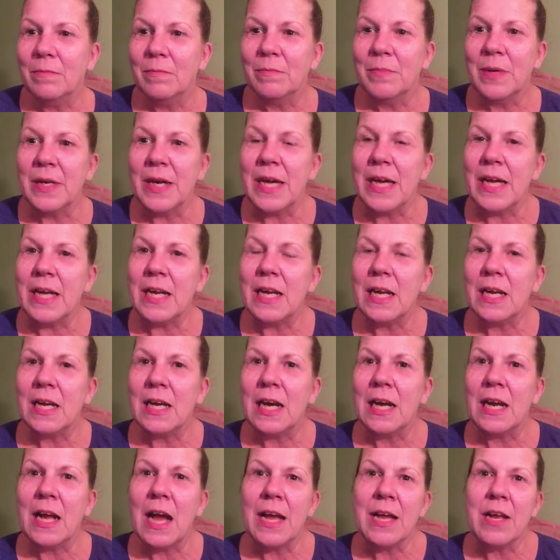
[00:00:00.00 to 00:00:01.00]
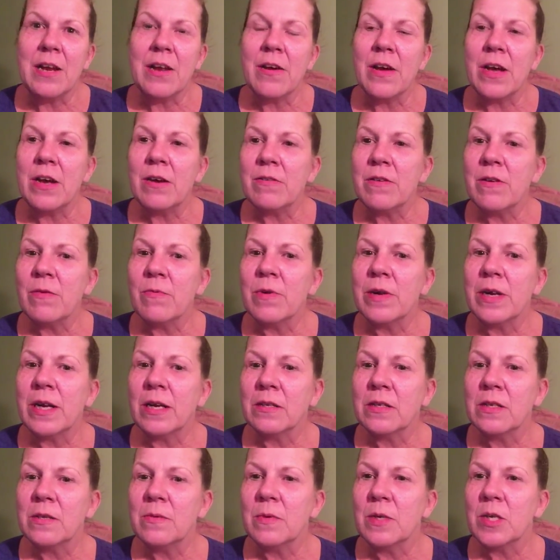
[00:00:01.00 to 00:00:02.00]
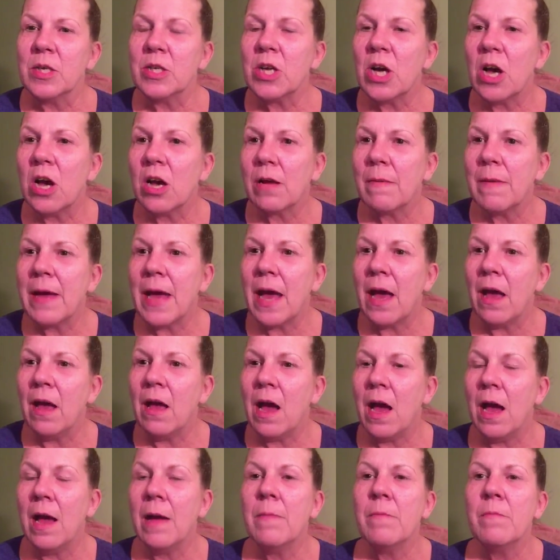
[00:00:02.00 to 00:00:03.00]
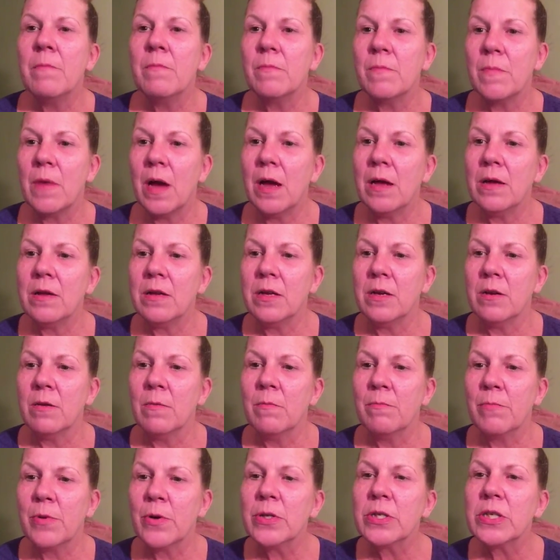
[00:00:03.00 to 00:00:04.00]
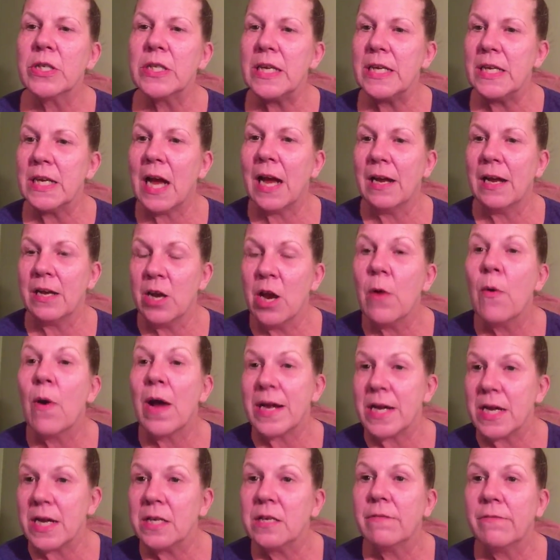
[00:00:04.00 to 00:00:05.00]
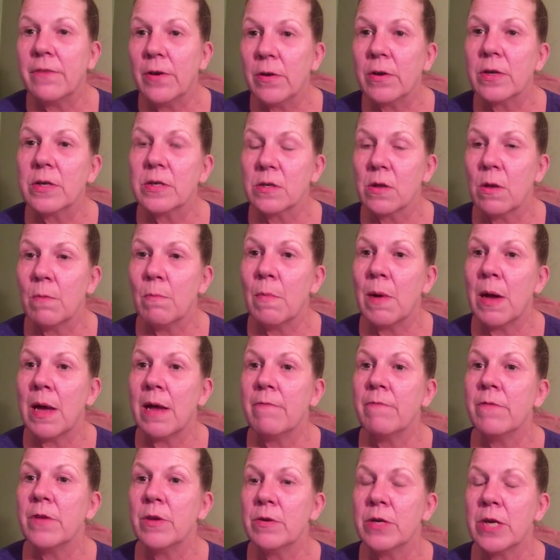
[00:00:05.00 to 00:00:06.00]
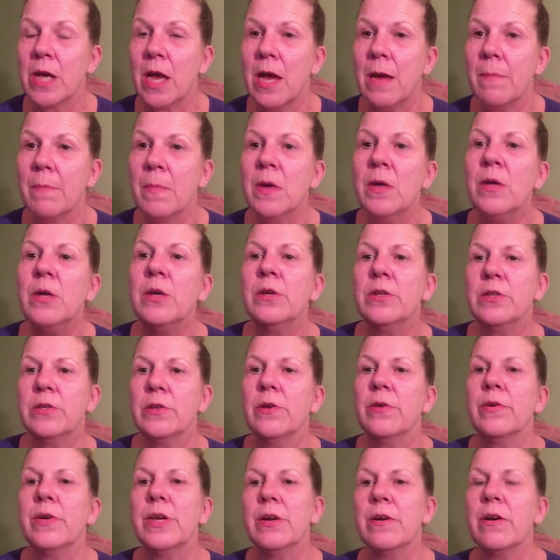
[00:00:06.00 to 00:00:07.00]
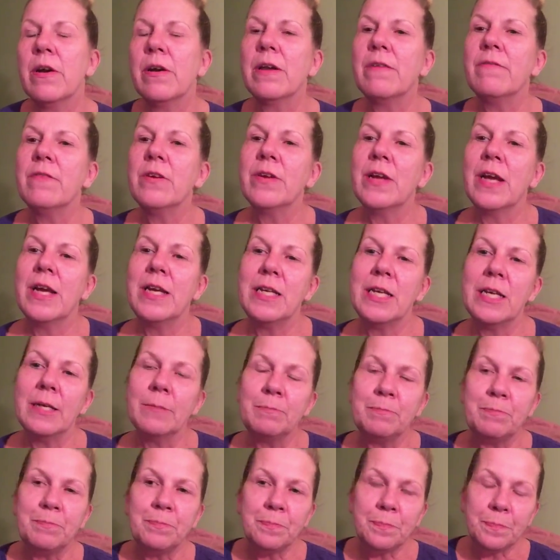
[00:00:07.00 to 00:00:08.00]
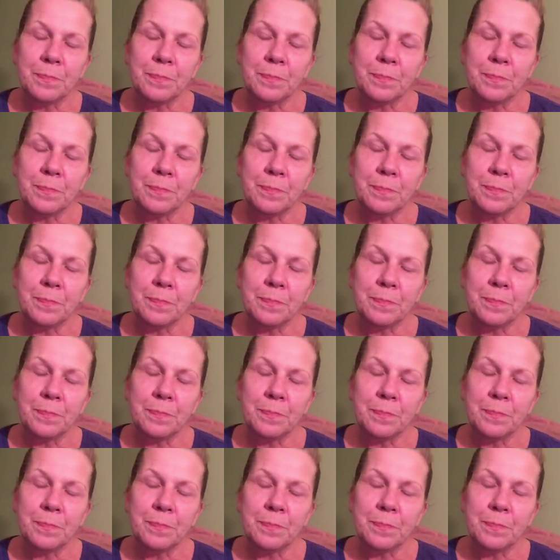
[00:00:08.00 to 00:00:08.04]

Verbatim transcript: But I don't know what else you want to talk about. I'm, personally, I know I need to focus on my view time. So here, I'll give you an idea.